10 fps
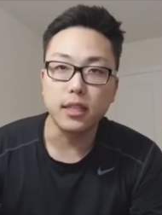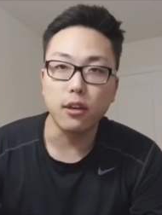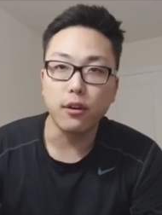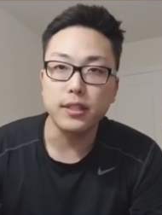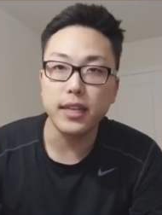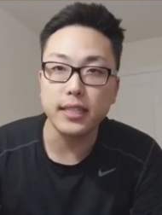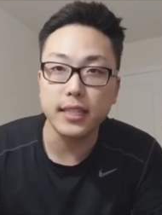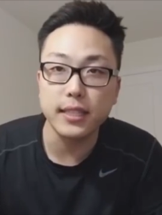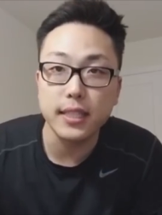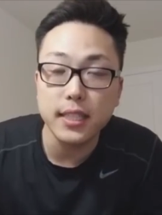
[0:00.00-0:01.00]
so, as you guys
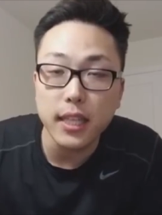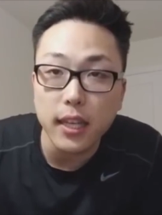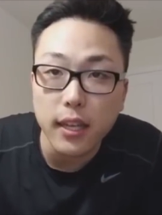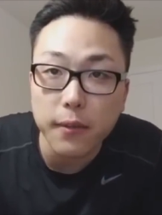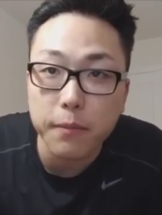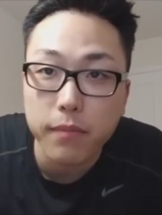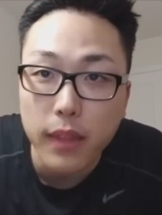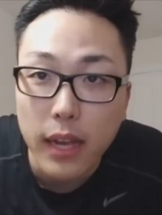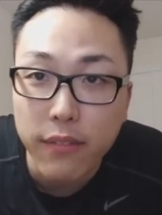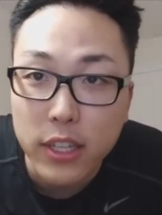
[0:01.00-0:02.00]
can see,
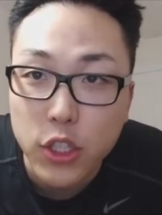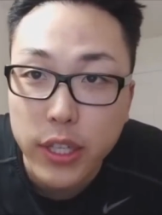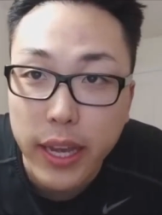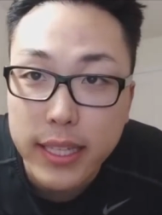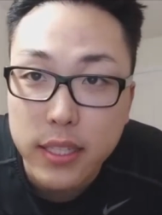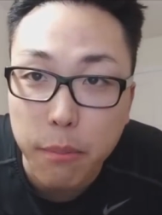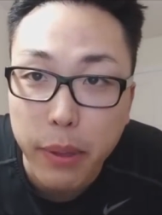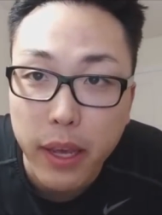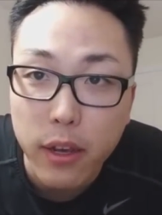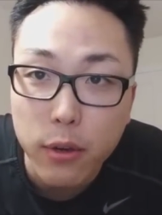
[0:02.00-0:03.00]
I've actually gained some
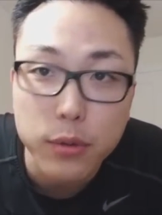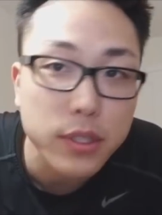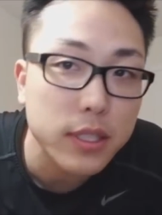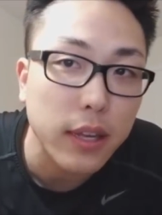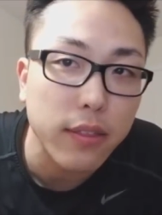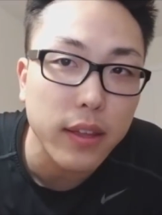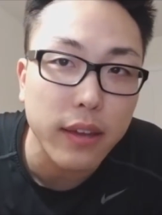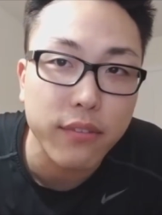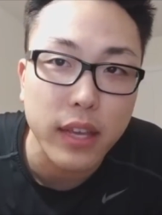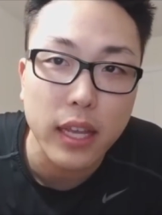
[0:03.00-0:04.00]
pounds. I think
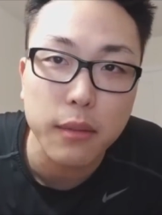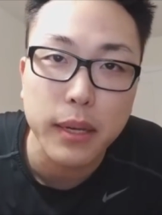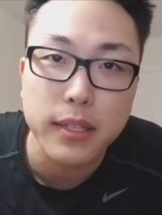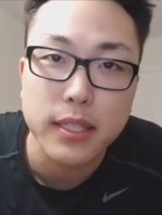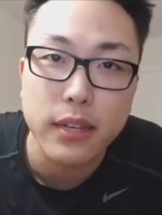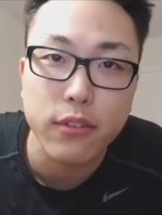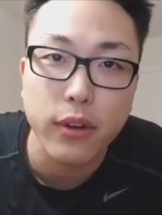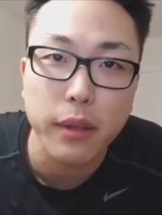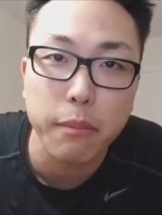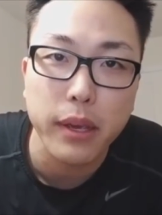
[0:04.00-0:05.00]
I've gained about 7
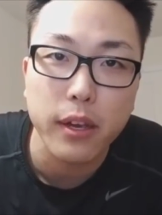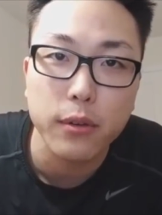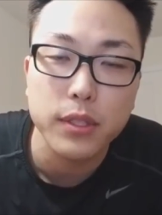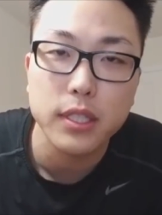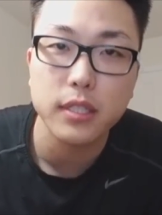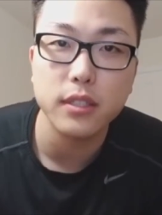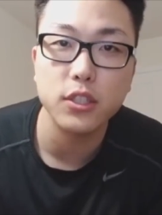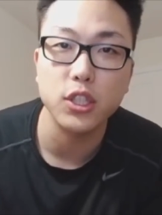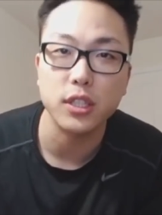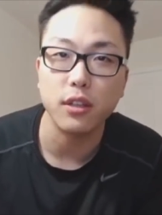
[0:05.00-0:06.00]
or 8 pounds
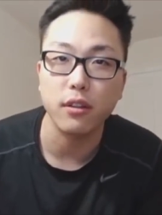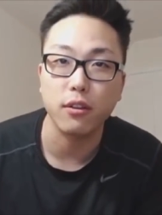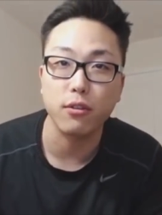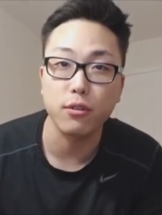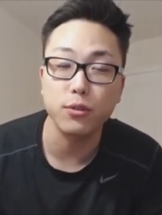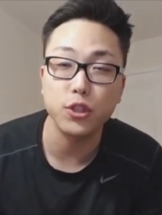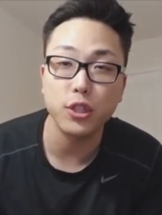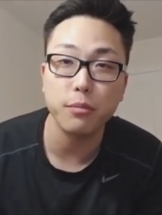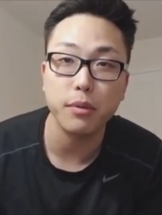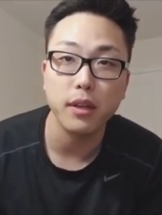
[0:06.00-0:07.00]
just on the cruise
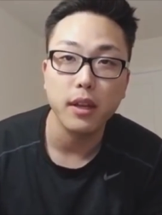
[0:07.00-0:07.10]
ship.